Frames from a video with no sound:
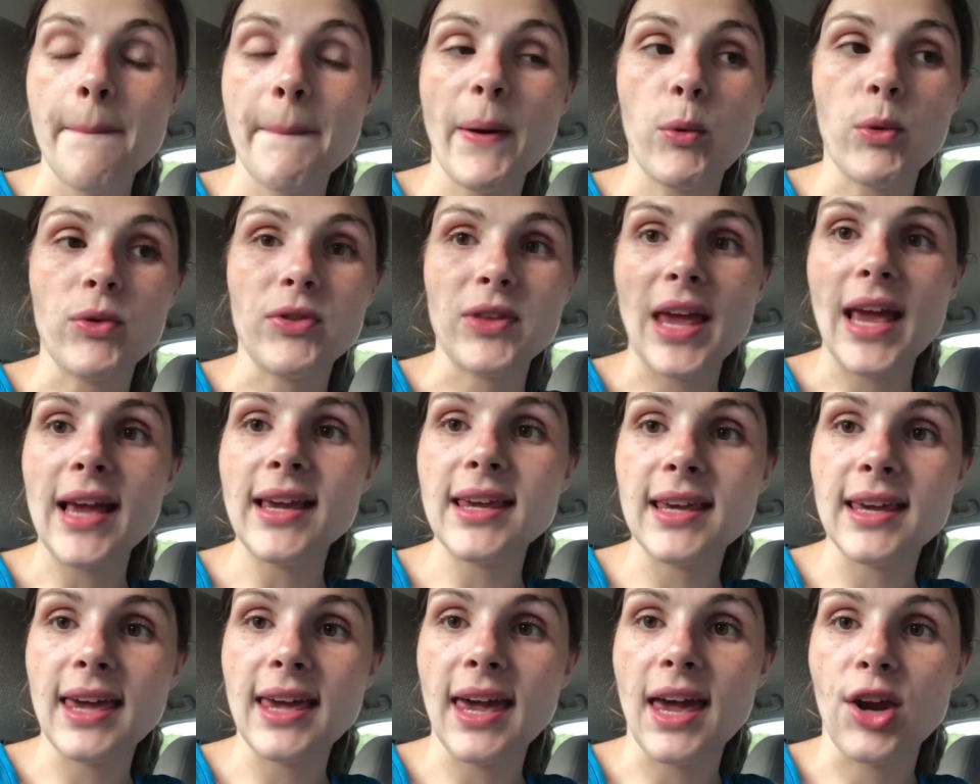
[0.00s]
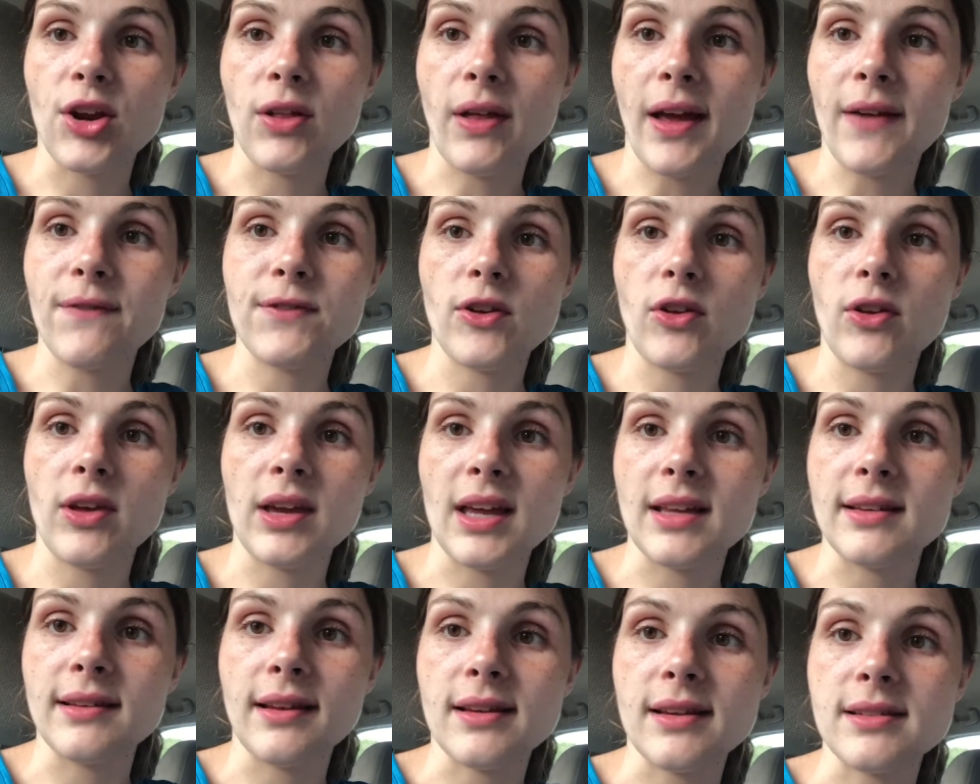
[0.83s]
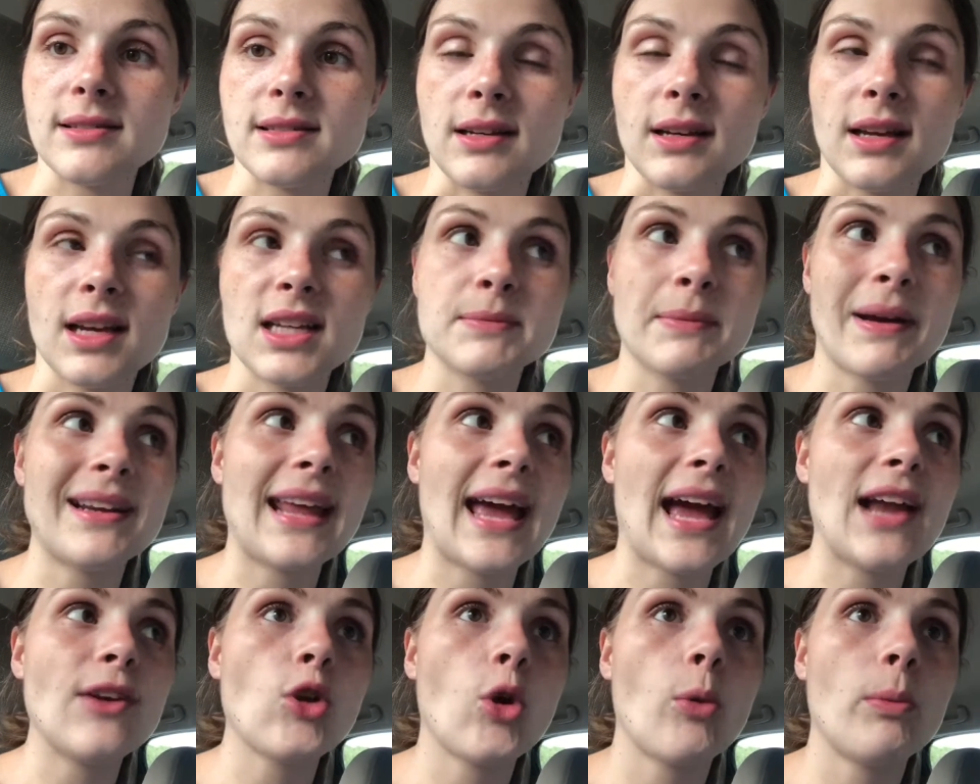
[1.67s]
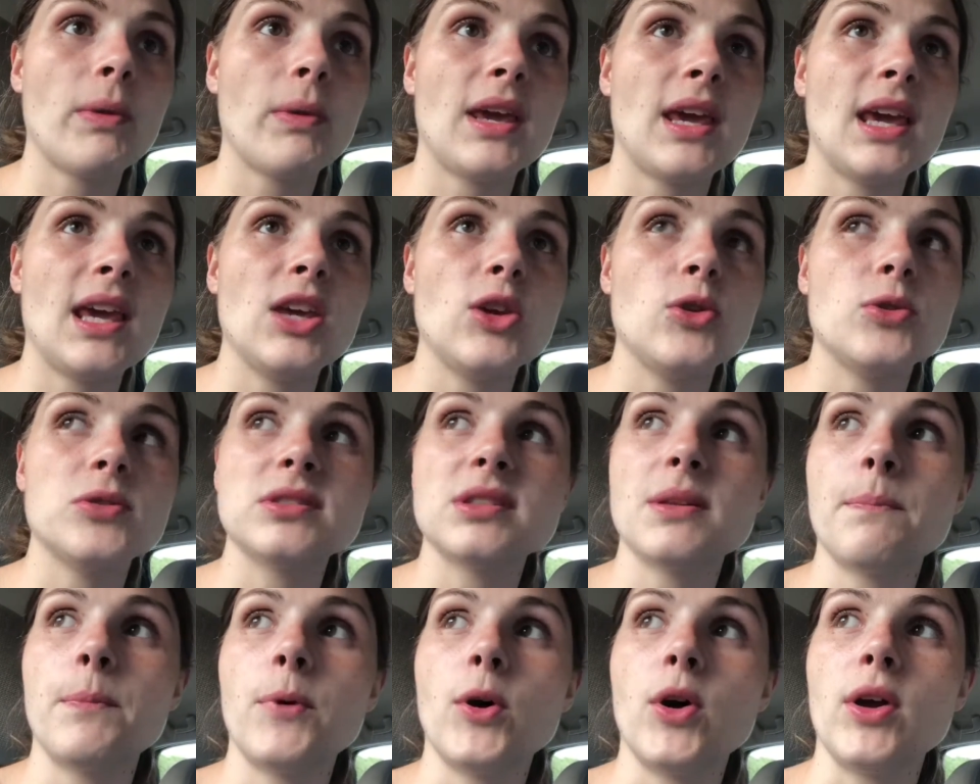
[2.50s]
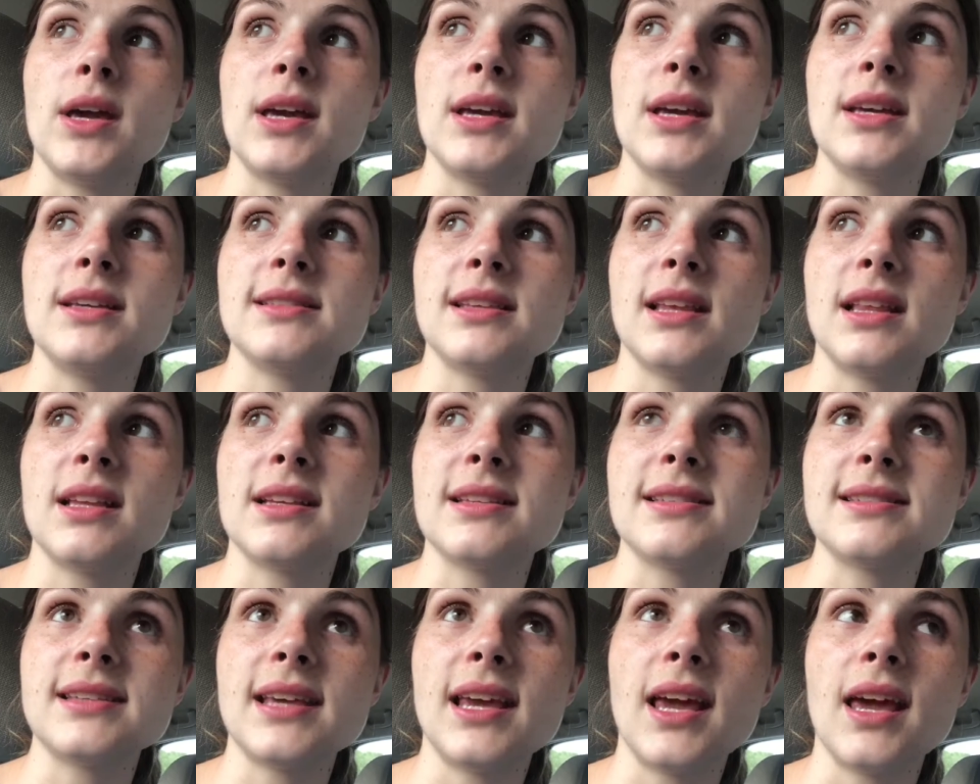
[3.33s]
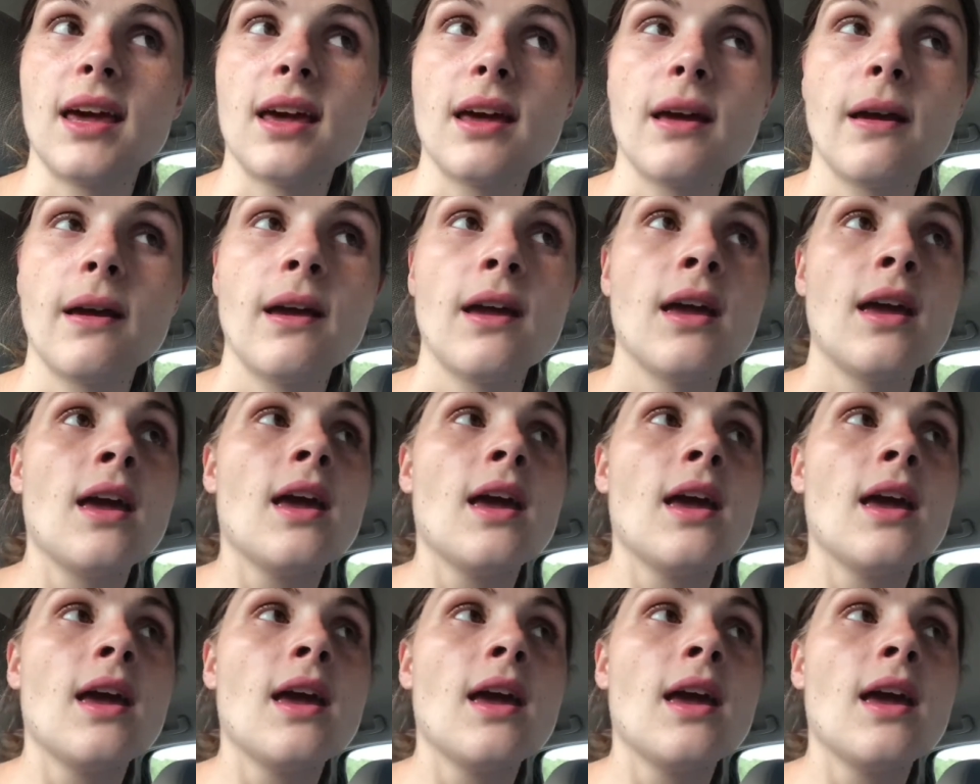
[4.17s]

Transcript: But with Yankee Candle, I feel like it doesn't. Because my dad told me he used to put his in the sink.